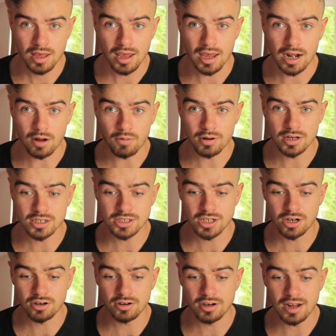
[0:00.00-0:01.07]
And I want to
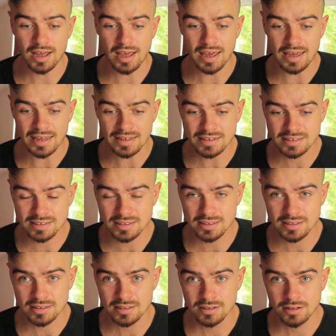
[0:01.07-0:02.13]
share eight